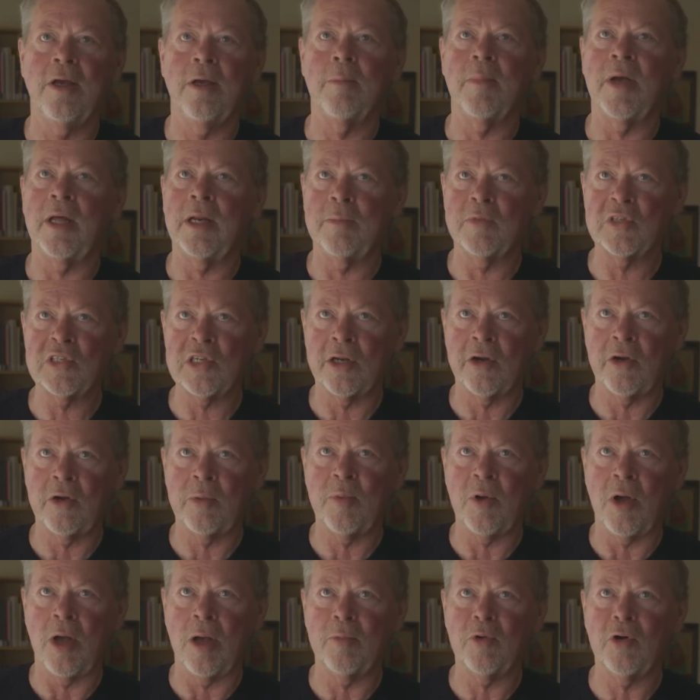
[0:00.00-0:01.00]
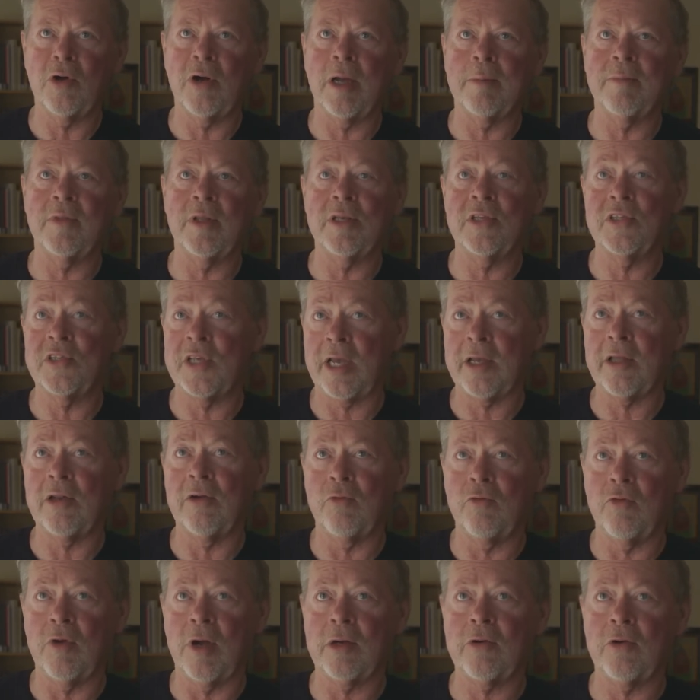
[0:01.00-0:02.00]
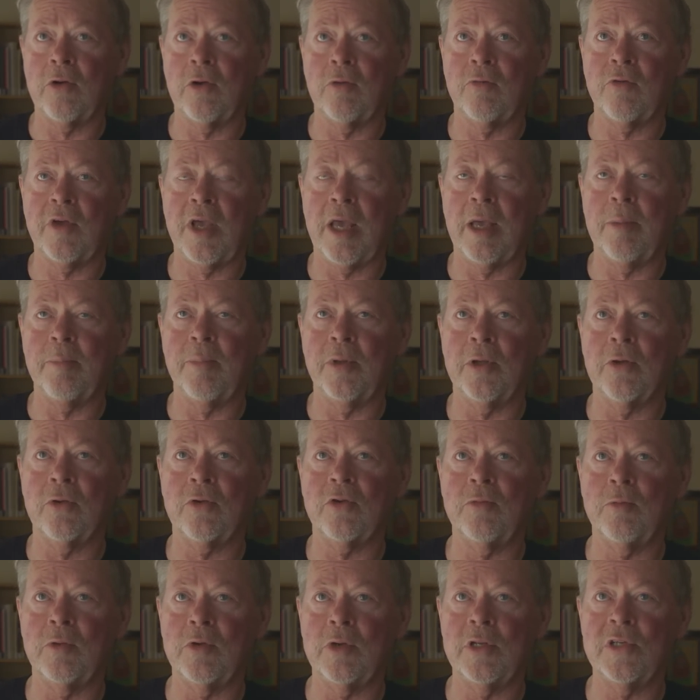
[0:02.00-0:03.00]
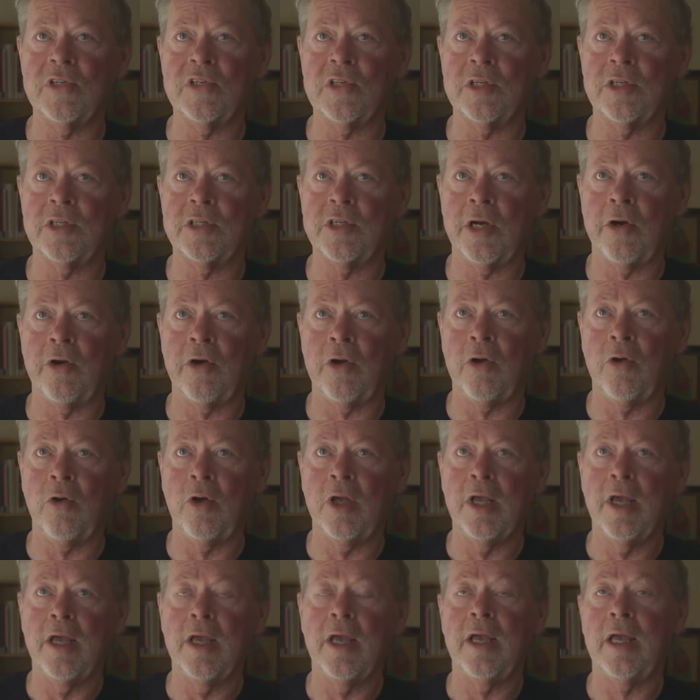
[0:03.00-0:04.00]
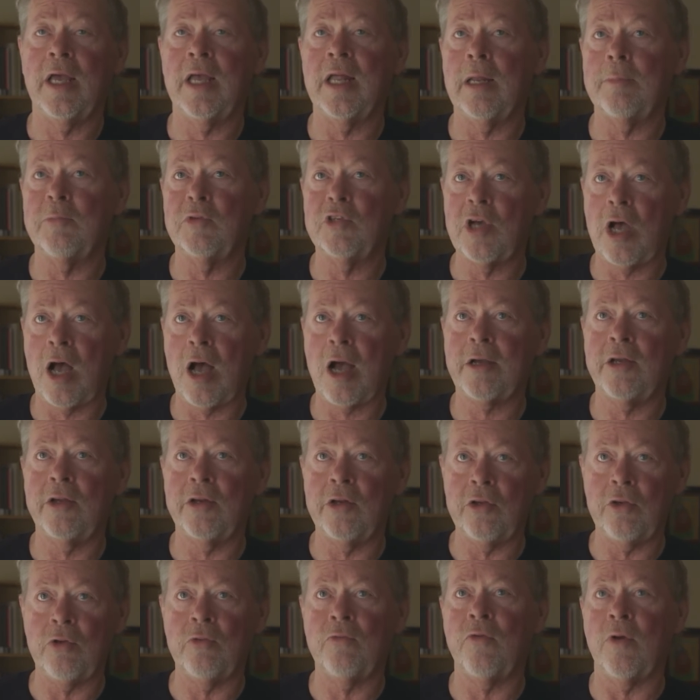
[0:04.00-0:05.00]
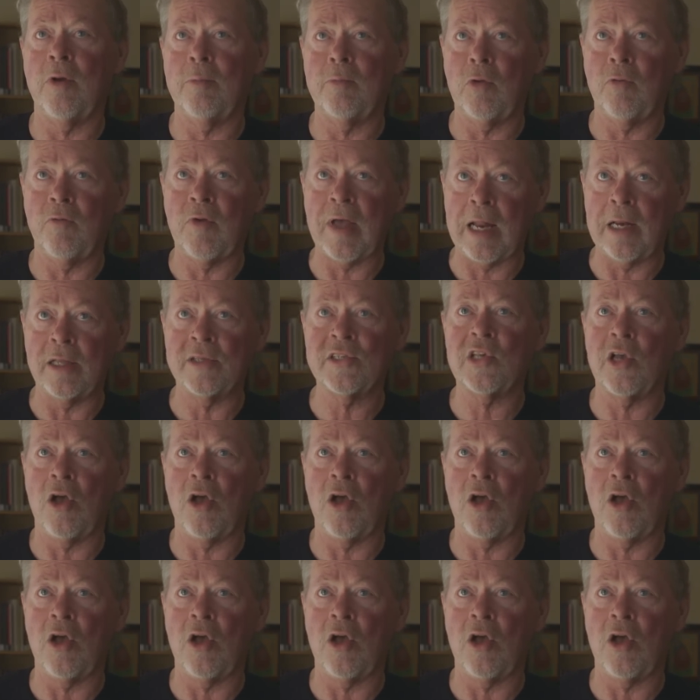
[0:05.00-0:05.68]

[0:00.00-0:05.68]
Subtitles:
My name is Larry Palmer. I'm the Executive Director of Camphill Communities Ontario, and I'm talking to you from Novalis